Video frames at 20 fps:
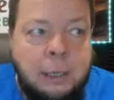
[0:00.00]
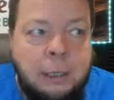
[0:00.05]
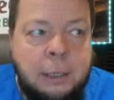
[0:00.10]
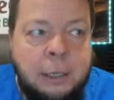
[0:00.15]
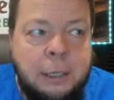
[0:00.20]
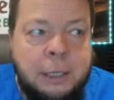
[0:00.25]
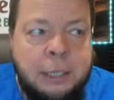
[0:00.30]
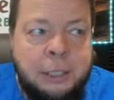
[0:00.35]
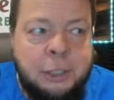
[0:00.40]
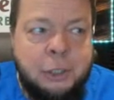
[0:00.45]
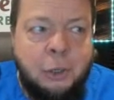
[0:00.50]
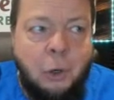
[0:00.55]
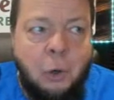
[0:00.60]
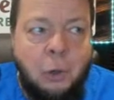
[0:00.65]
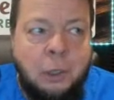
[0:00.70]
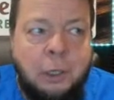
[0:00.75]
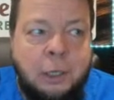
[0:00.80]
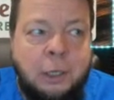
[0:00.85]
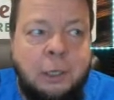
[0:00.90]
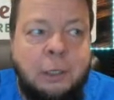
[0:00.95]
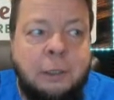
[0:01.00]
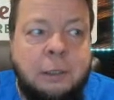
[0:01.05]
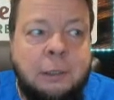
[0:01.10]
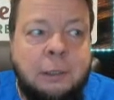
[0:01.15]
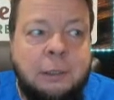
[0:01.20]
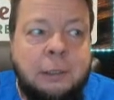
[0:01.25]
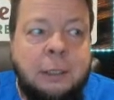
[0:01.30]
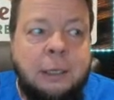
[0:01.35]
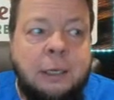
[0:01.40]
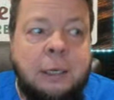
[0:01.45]
And these are only
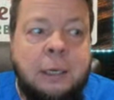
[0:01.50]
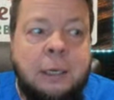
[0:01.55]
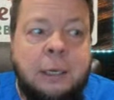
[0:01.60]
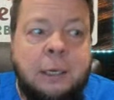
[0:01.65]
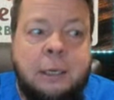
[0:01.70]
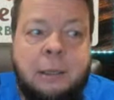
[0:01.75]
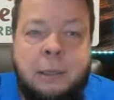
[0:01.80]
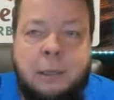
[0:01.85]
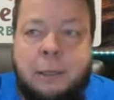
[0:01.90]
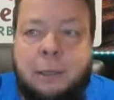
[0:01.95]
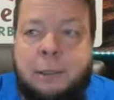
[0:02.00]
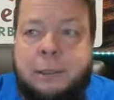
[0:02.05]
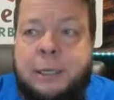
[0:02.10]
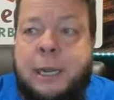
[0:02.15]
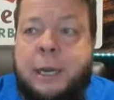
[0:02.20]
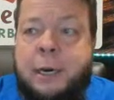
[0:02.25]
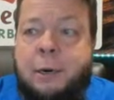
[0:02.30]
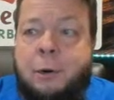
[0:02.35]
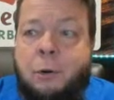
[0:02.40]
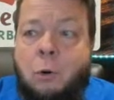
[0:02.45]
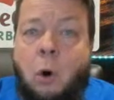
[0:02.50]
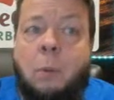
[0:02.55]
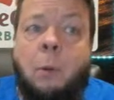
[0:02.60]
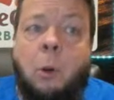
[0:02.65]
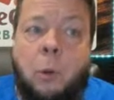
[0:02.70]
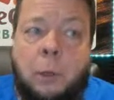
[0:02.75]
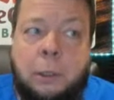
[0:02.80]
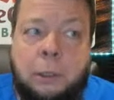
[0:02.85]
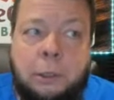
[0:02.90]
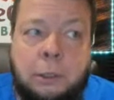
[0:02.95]
the 10
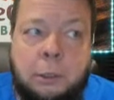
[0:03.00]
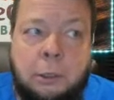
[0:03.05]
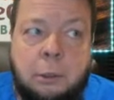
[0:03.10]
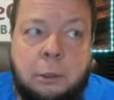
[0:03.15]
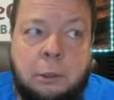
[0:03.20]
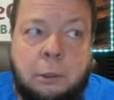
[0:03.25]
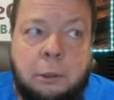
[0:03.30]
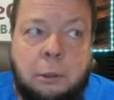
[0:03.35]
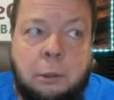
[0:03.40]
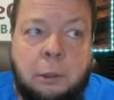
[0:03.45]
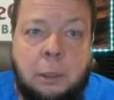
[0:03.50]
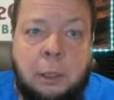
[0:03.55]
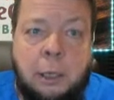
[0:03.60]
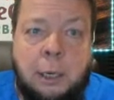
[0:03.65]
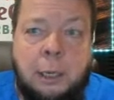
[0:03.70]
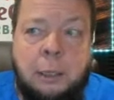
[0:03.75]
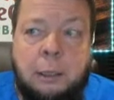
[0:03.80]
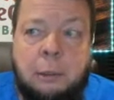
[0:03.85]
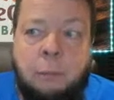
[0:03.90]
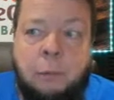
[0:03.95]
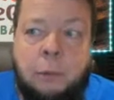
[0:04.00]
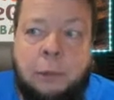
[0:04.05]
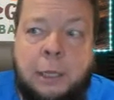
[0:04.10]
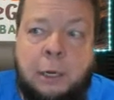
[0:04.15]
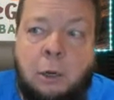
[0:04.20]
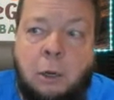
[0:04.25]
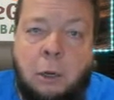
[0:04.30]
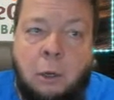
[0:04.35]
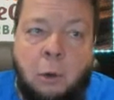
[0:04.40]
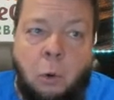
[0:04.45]
normal ones, all right? What they
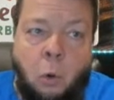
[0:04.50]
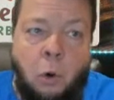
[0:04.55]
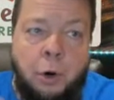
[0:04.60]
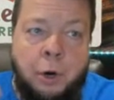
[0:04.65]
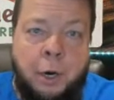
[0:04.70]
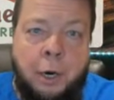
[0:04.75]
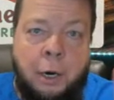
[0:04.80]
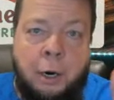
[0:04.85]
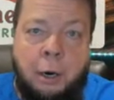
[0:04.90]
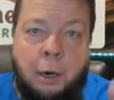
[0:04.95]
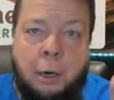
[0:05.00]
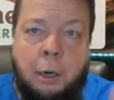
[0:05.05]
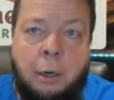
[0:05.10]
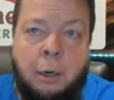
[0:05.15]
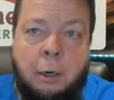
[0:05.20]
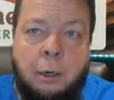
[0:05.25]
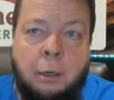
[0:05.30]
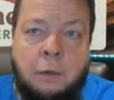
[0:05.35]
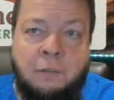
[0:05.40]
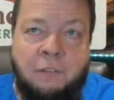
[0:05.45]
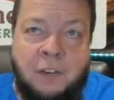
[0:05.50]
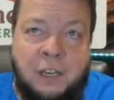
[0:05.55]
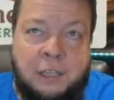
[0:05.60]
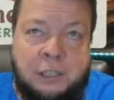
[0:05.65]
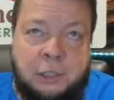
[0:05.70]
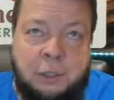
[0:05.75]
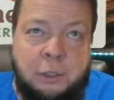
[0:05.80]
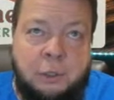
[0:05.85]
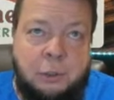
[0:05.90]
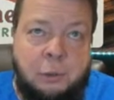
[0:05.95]
call ordinary
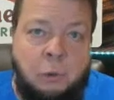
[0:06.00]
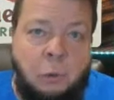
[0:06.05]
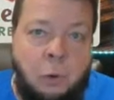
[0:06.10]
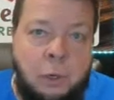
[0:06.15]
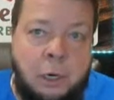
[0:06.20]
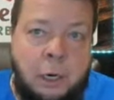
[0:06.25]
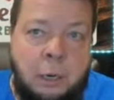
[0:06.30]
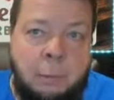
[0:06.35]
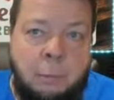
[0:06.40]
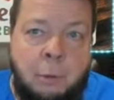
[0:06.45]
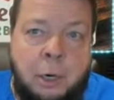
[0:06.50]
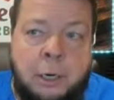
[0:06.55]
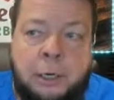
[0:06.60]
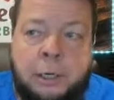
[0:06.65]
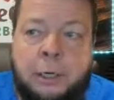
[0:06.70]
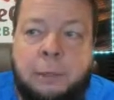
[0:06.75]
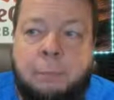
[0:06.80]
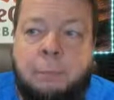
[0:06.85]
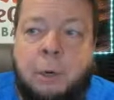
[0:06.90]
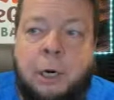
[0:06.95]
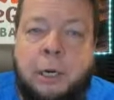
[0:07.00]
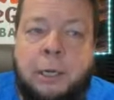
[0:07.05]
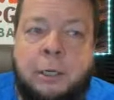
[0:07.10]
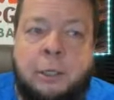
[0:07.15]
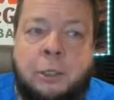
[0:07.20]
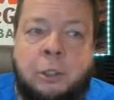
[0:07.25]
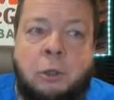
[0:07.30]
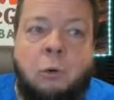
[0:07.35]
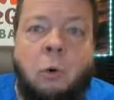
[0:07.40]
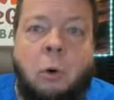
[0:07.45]
vessels or ordinary
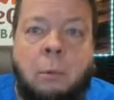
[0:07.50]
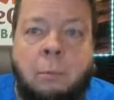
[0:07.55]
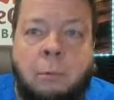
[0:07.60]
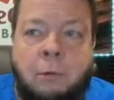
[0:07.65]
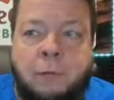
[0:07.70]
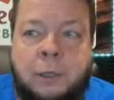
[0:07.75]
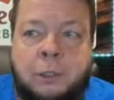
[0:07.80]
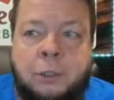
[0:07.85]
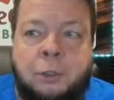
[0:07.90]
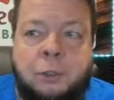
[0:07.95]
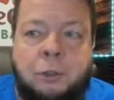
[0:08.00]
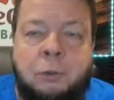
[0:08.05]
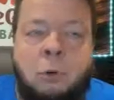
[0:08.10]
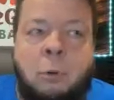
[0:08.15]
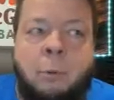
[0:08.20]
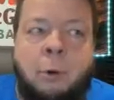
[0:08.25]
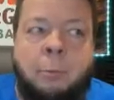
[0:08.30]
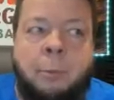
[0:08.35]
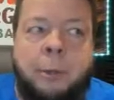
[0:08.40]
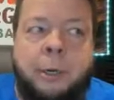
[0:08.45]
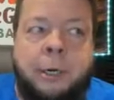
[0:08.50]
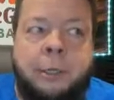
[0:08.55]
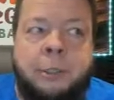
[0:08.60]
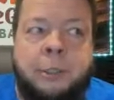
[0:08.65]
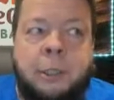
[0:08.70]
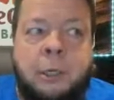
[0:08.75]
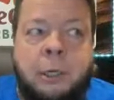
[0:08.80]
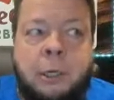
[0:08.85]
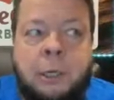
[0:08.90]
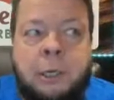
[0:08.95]
meridians or normal vessels or normal meridians.